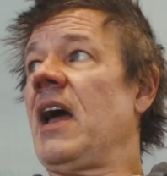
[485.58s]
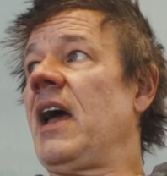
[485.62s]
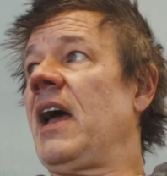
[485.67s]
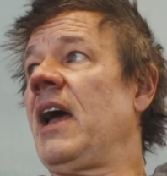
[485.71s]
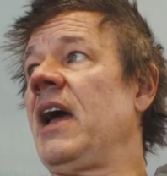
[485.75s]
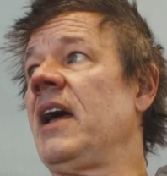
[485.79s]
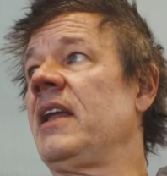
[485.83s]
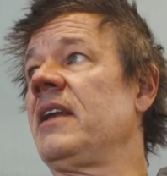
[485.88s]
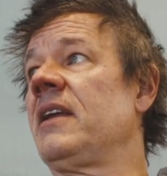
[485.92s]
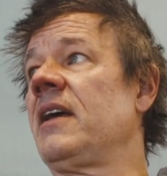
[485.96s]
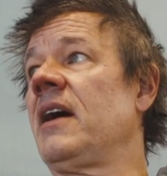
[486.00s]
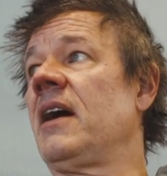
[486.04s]

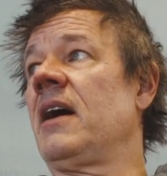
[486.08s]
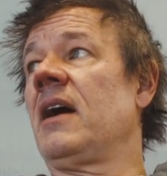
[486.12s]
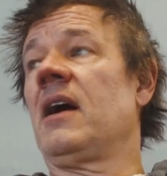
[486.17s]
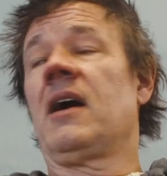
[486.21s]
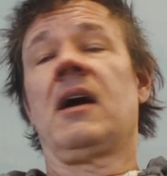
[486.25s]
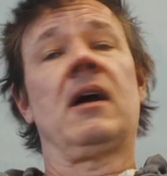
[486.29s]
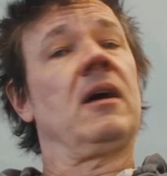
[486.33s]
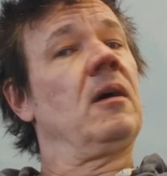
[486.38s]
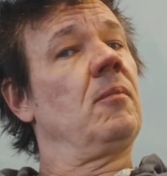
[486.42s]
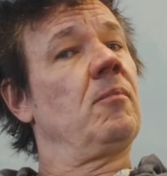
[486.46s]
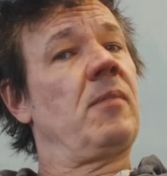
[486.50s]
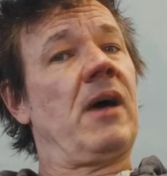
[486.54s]
And
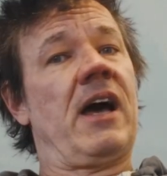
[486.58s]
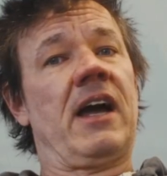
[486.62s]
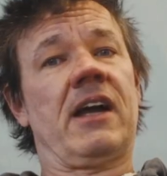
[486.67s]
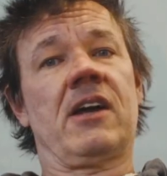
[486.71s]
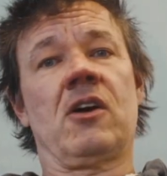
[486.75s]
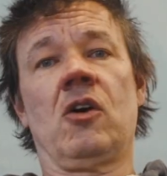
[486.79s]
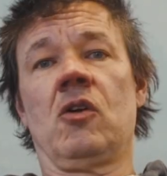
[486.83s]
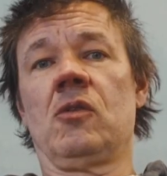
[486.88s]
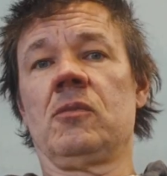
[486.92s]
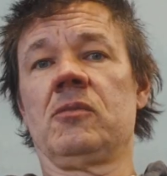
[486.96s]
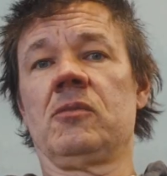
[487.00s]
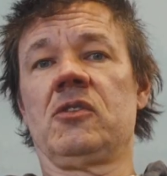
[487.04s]
I'm
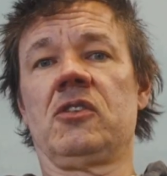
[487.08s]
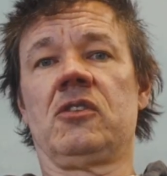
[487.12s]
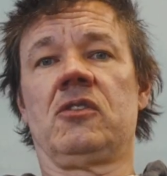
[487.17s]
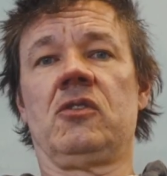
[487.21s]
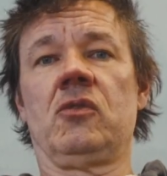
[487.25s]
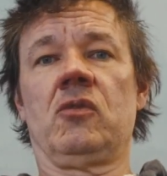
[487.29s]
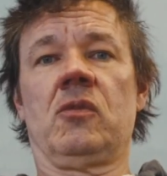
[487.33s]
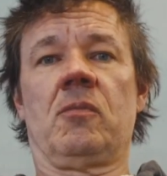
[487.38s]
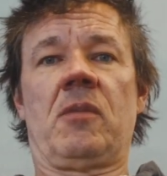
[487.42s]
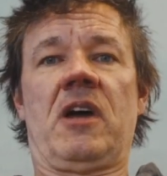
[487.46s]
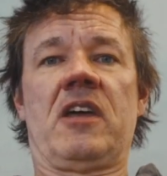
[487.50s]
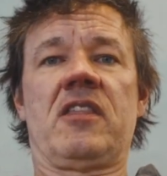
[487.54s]
back home just
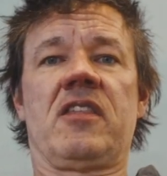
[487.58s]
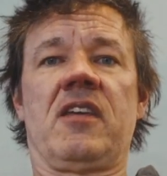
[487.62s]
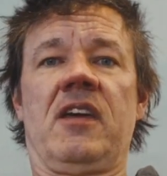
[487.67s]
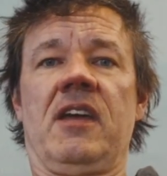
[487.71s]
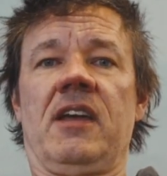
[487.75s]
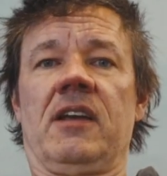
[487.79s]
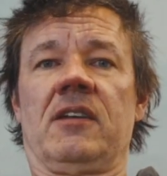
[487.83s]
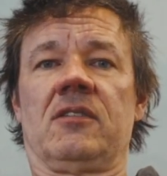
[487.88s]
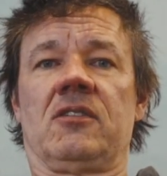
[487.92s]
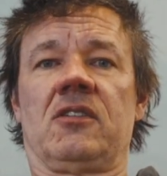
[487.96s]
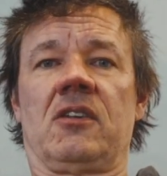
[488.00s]
doing my thing.